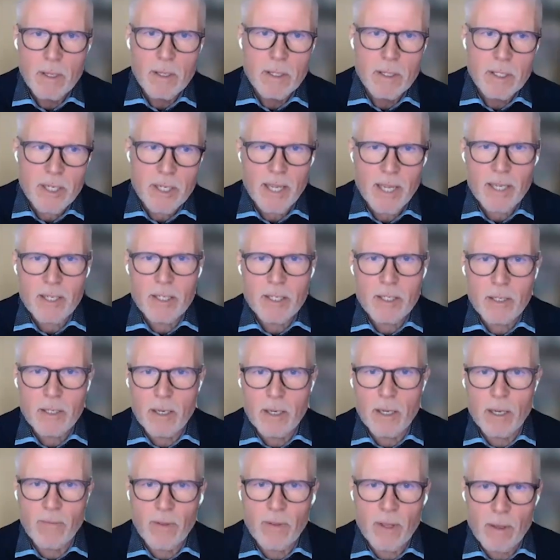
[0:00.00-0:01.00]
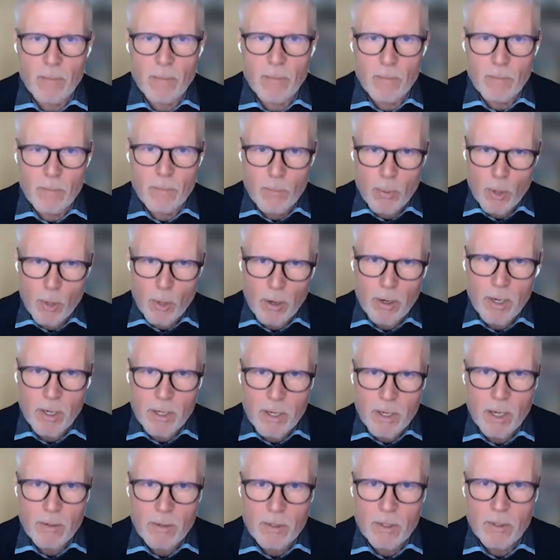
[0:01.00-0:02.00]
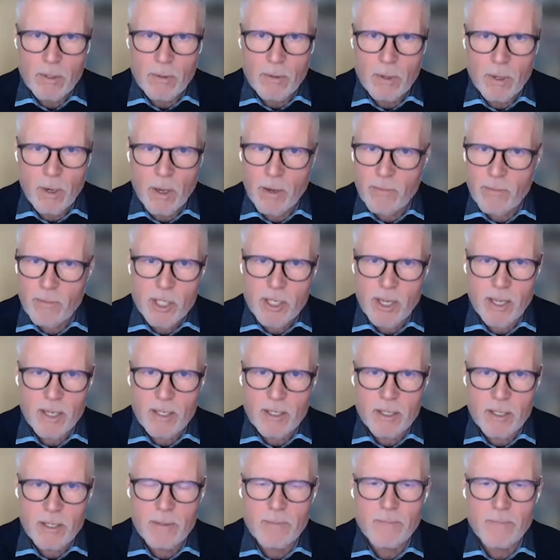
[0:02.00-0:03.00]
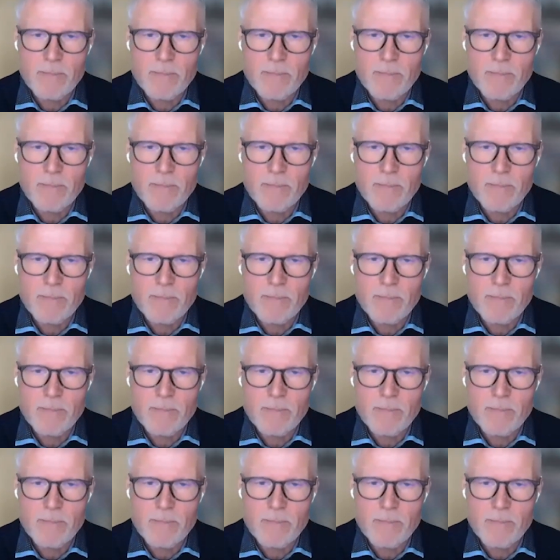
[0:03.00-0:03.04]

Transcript: sex that we brought it down to. Love is sex.